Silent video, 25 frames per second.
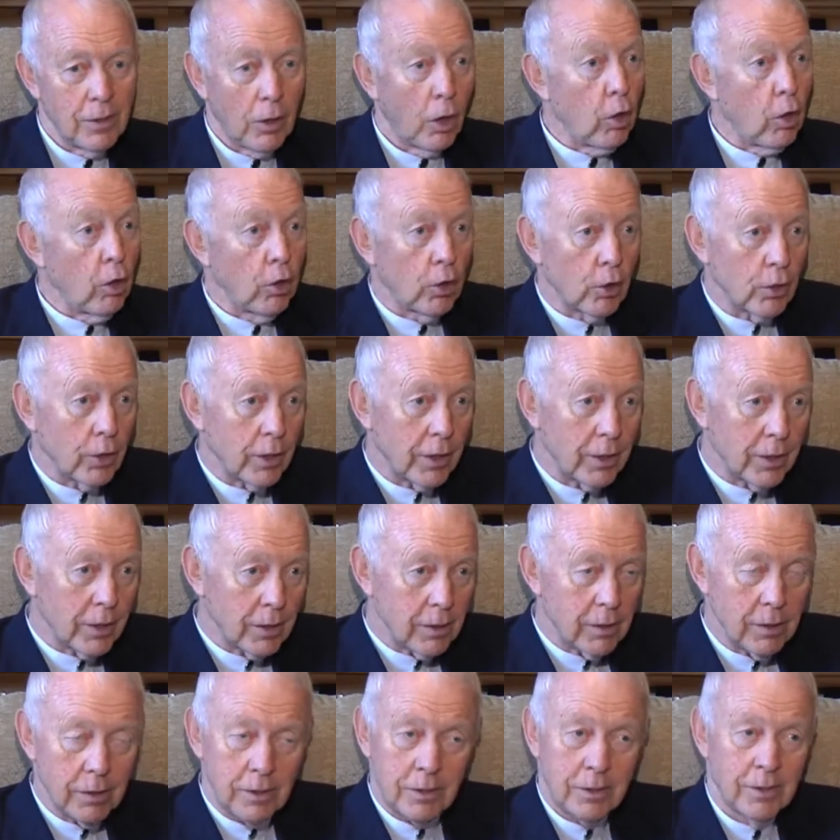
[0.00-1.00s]

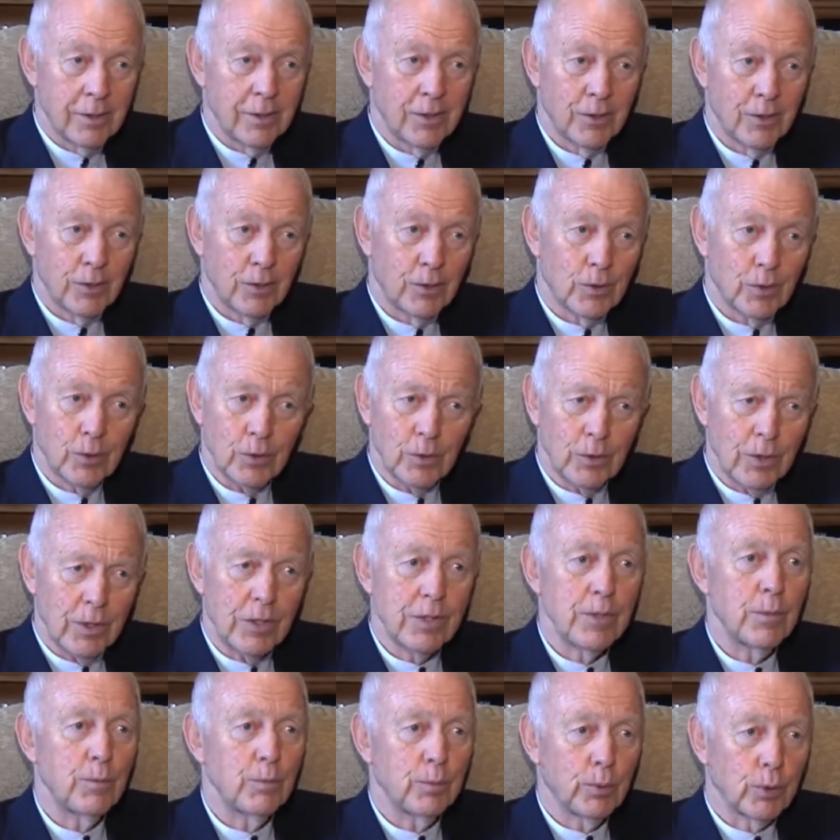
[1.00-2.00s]
lawyer, all
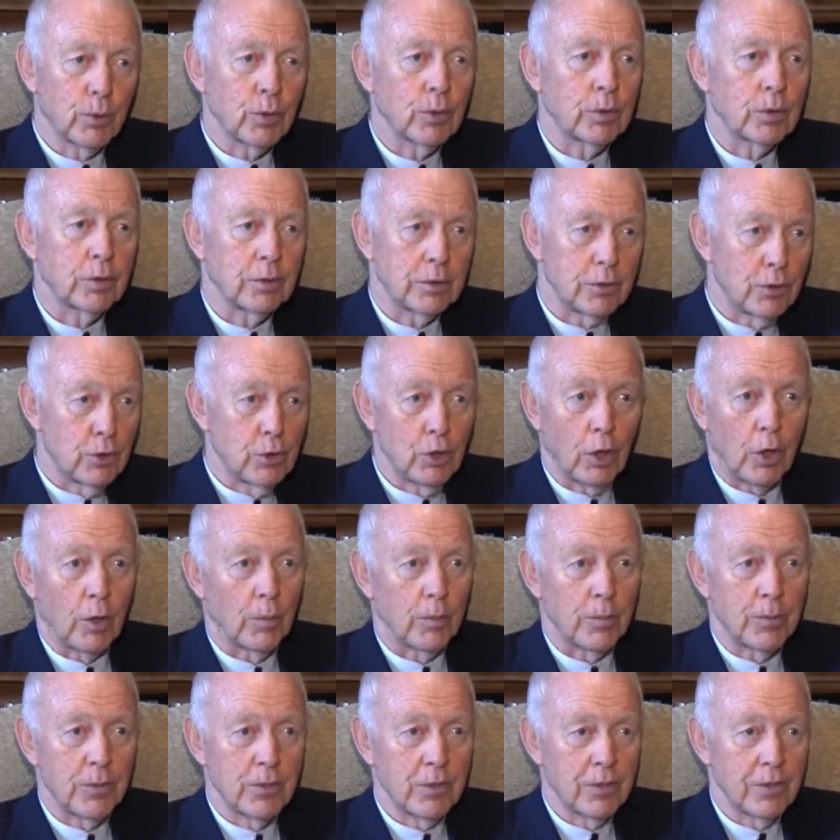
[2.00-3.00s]
these important
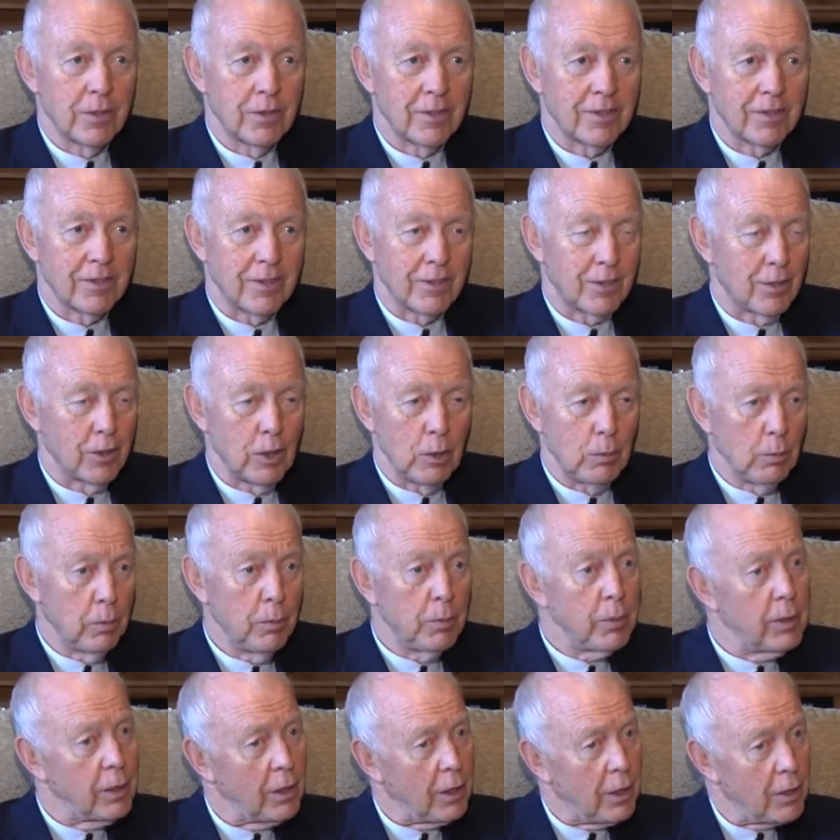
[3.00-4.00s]
jobs that the human
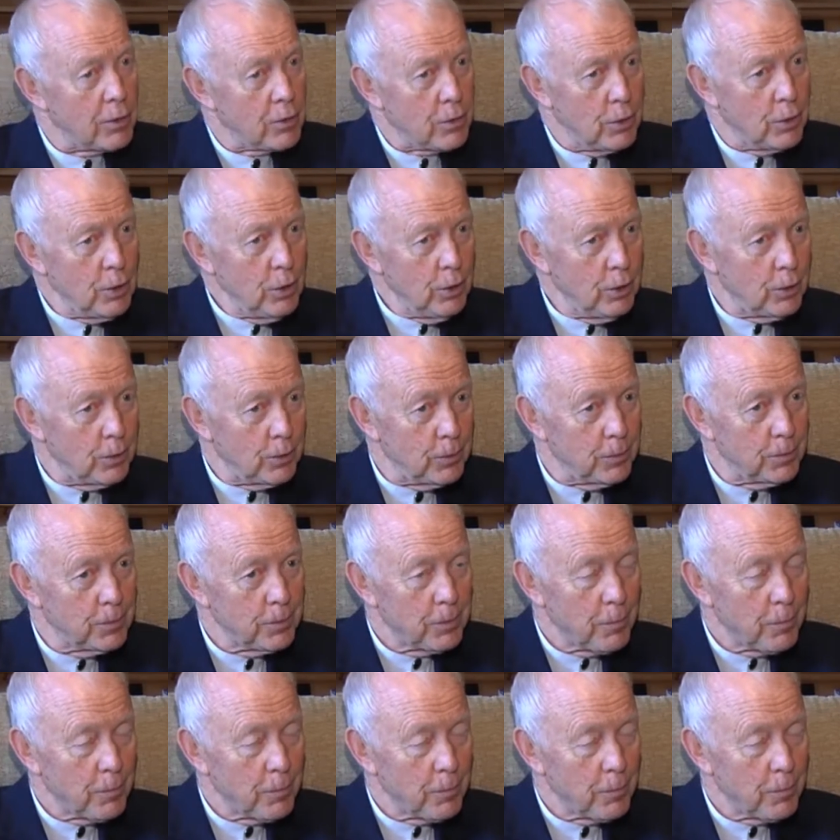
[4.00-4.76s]
being has to do.